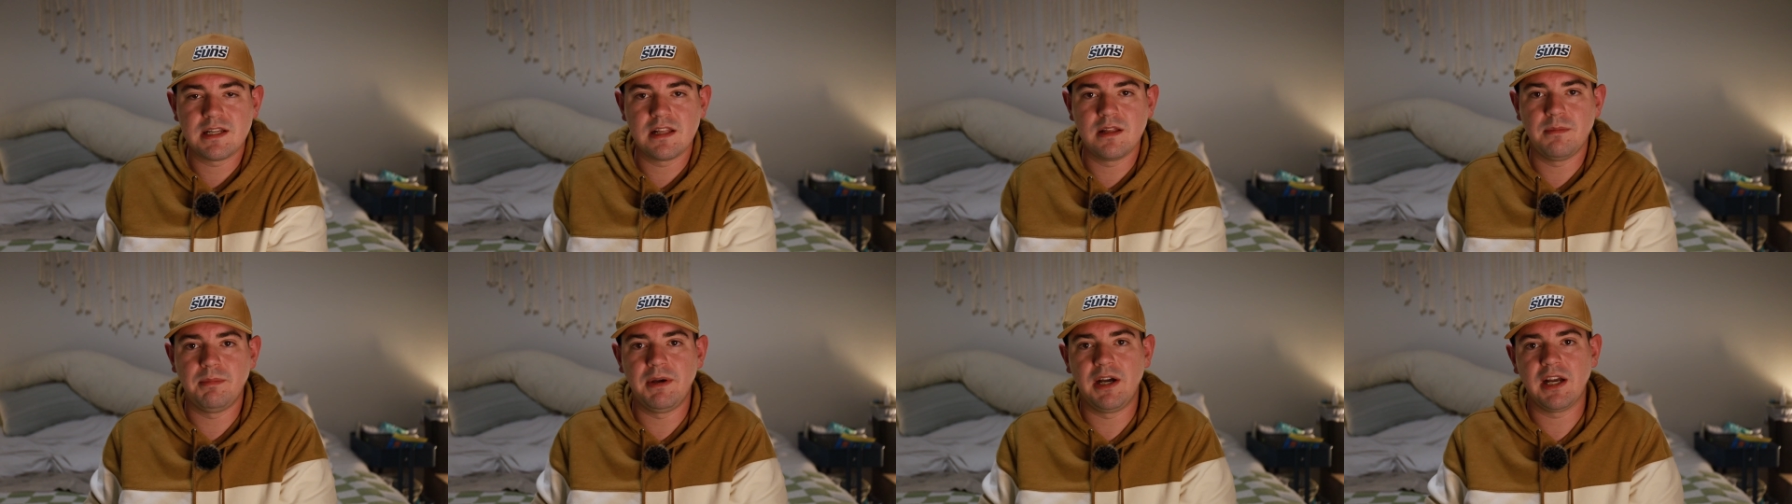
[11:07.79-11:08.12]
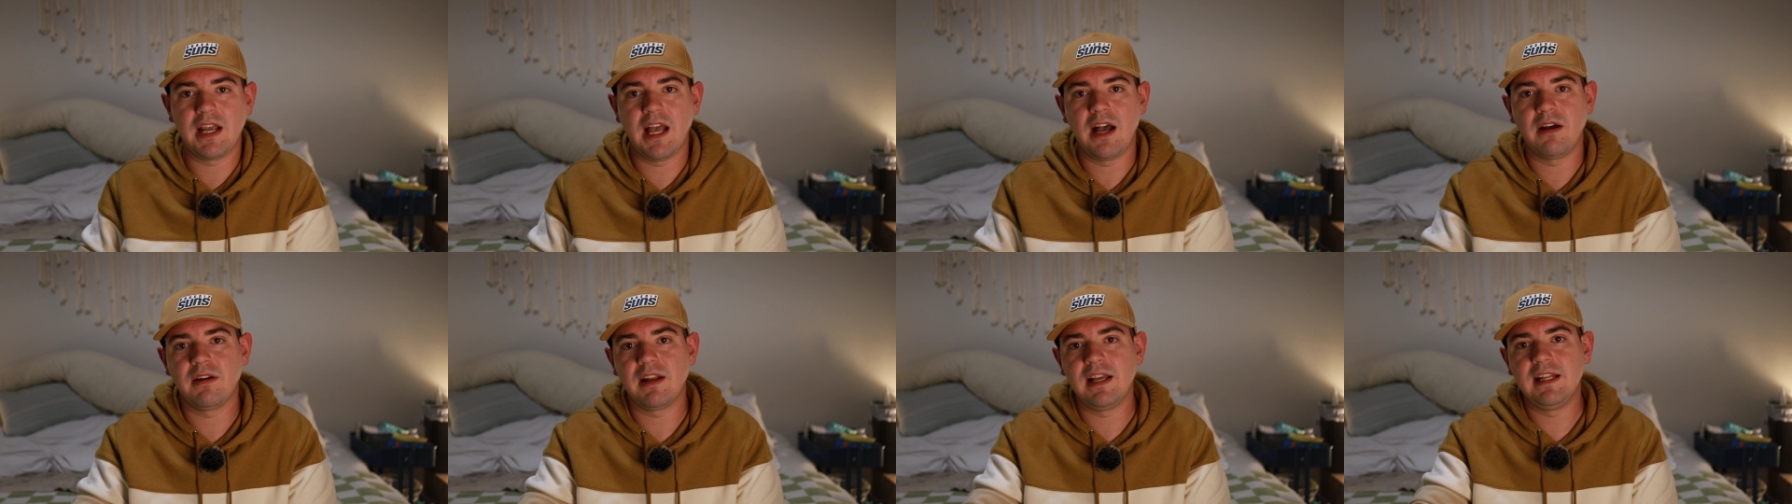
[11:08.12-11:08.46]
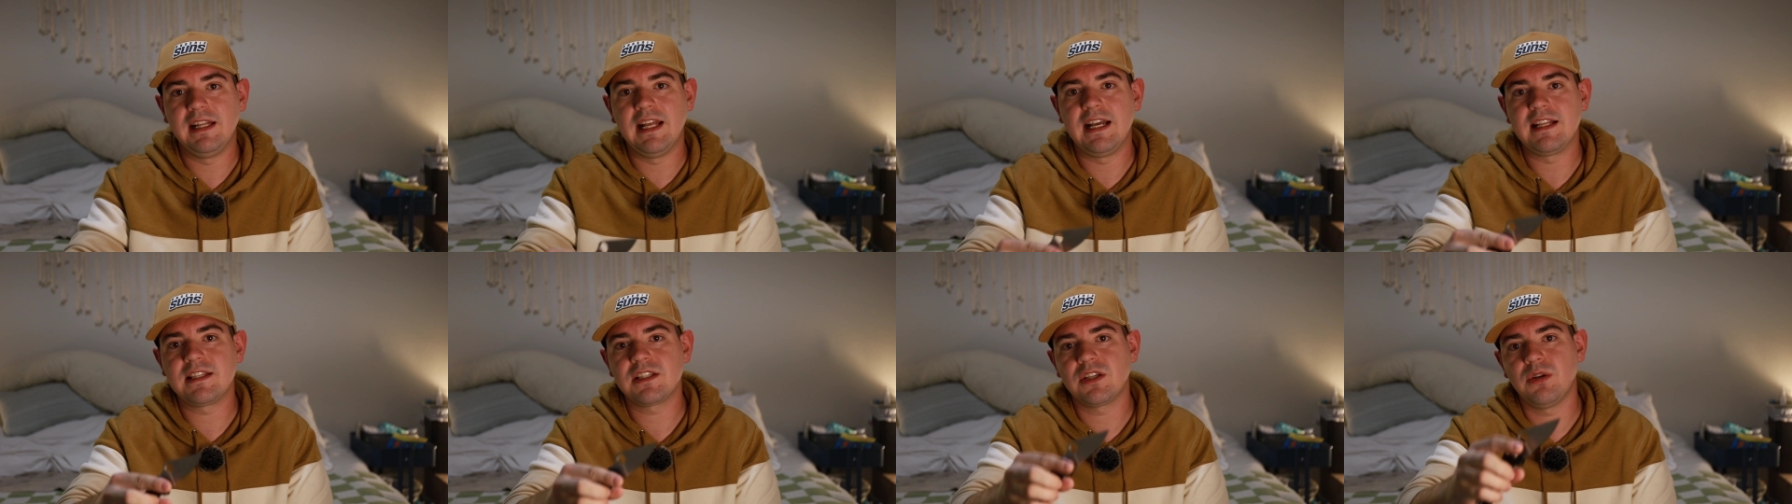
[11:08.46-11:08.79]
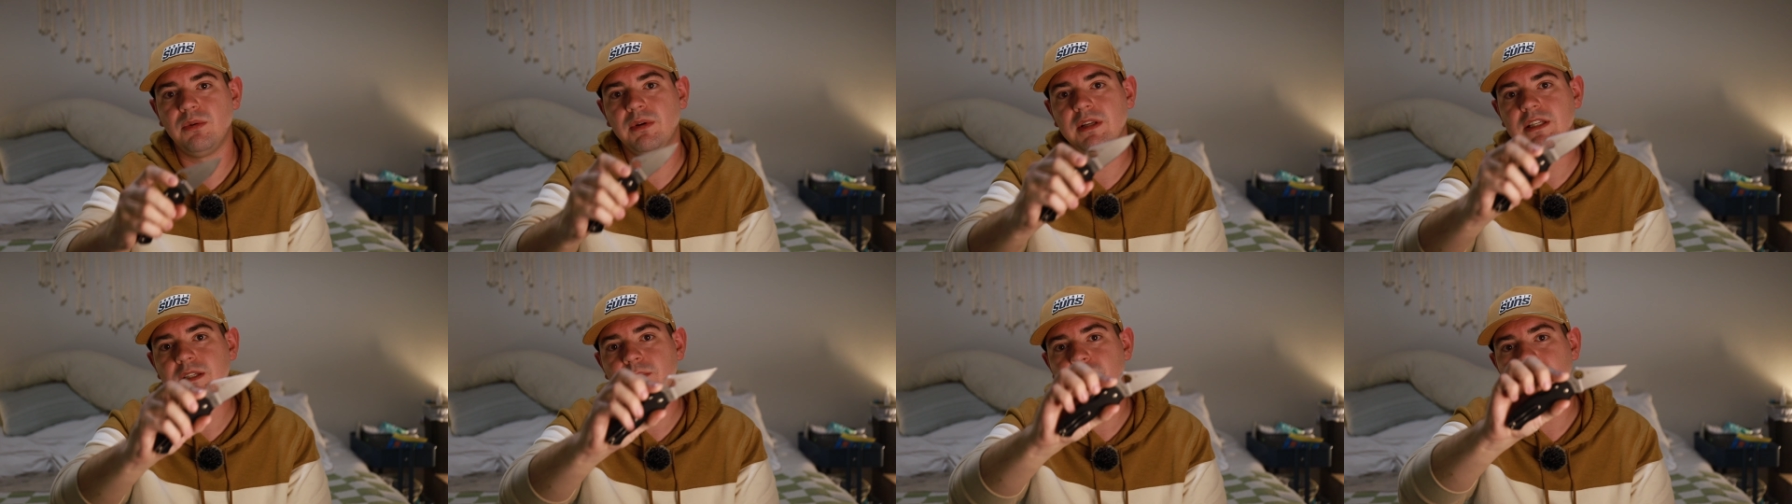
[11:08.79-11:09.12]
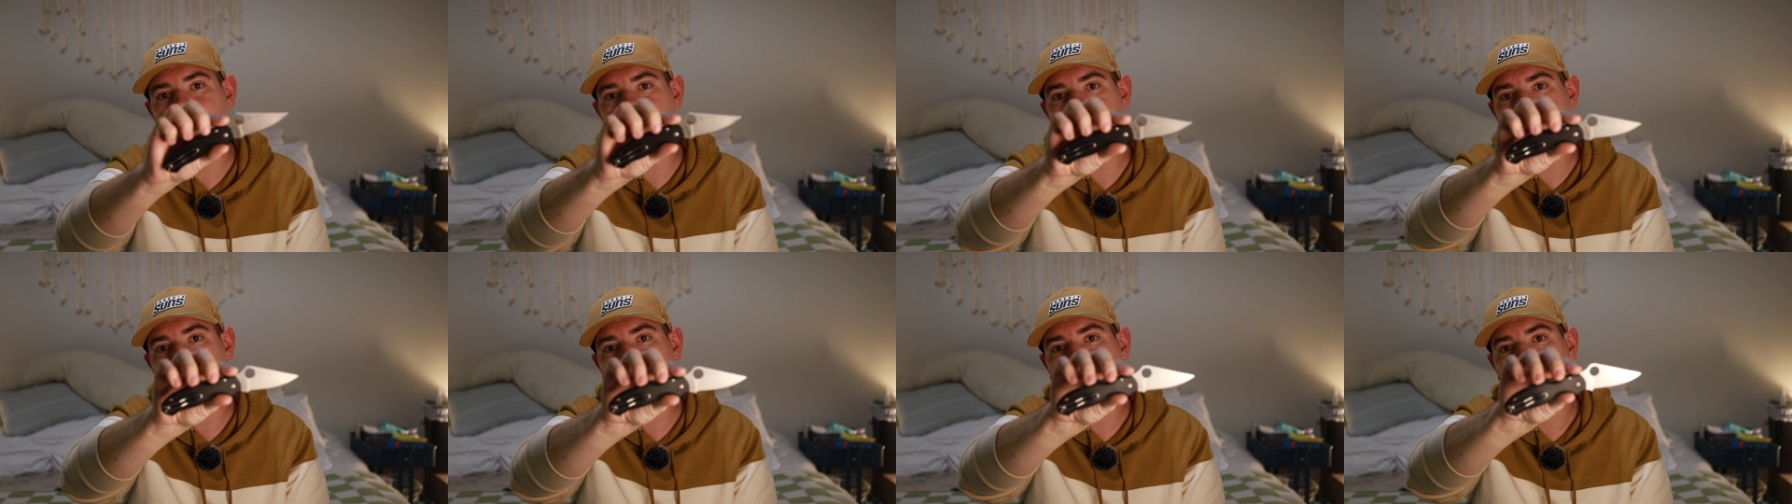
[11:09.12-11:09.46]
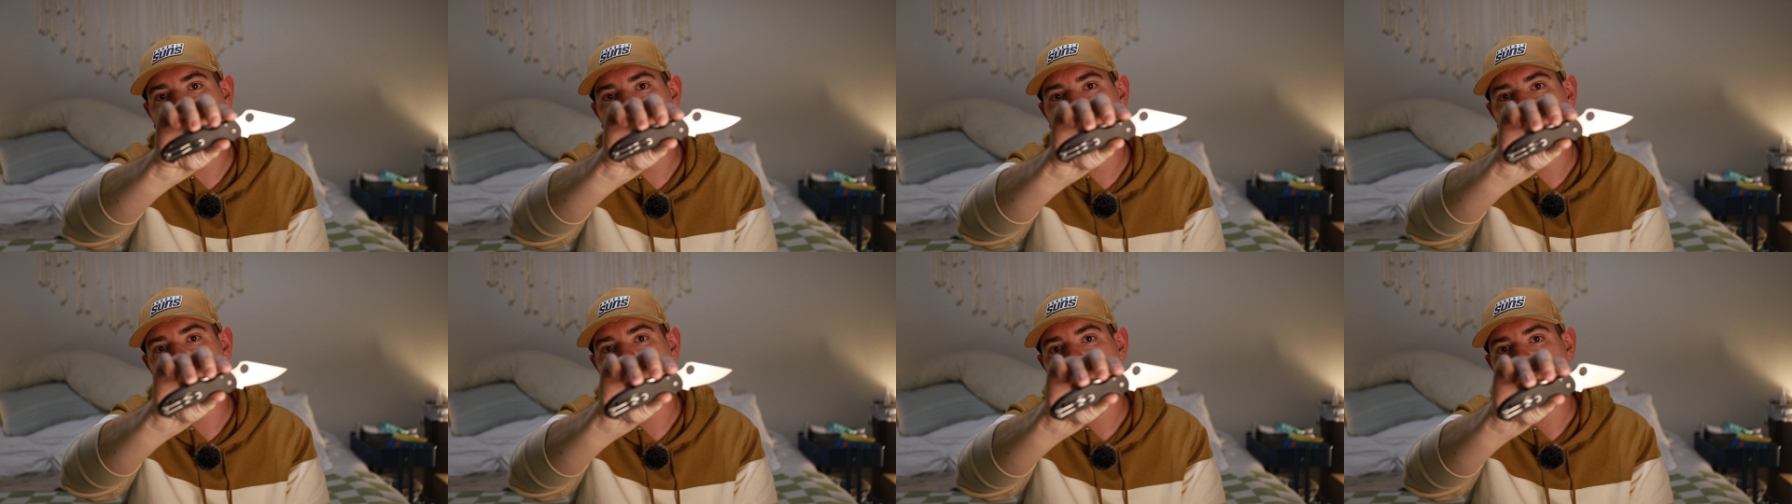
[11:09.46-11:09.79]
to the bug out, and that's going to be
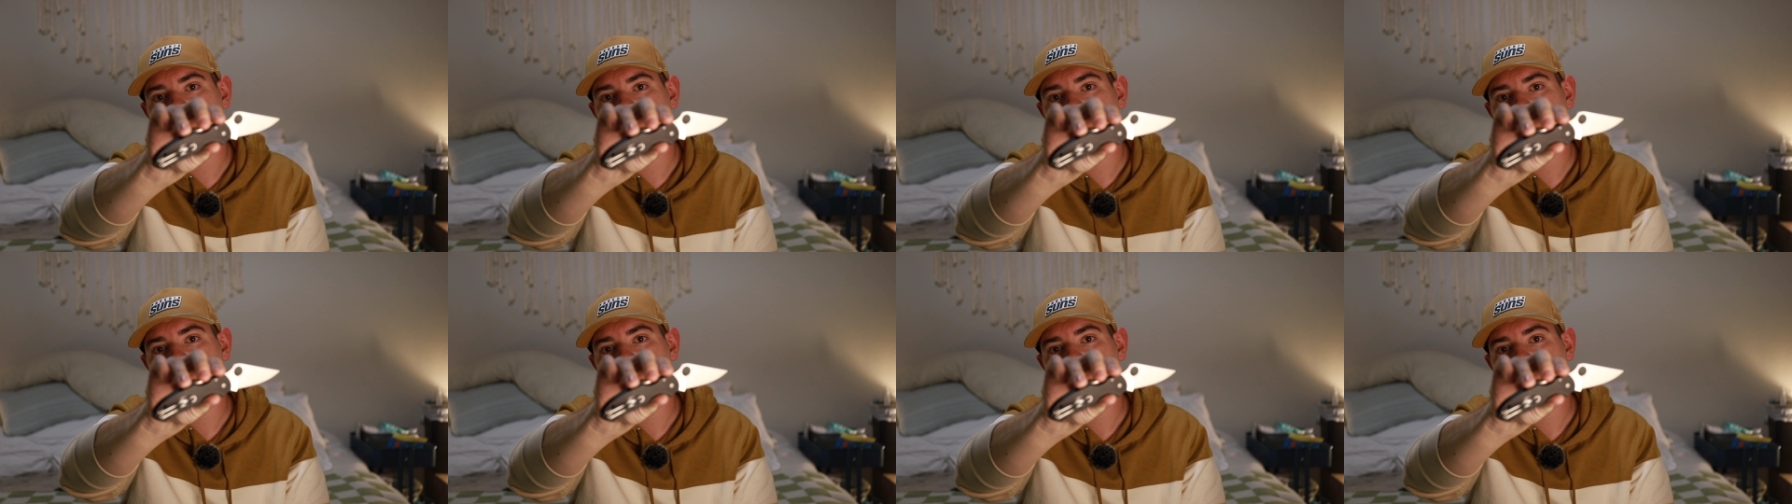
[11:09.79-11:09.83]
